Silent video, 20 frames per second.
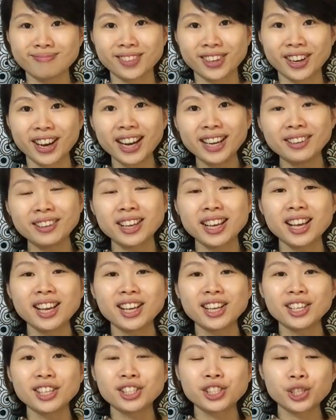Alright?
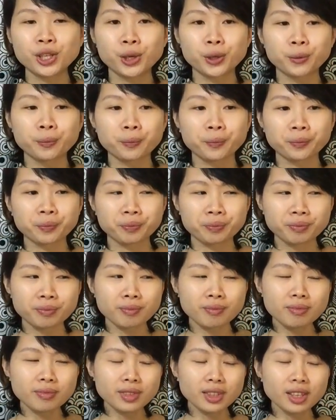So,
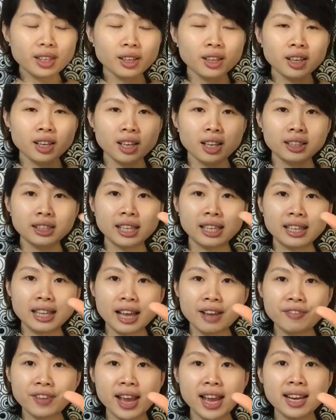the
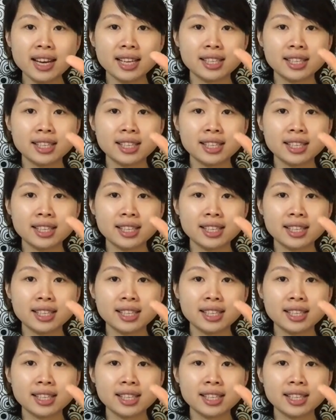left hand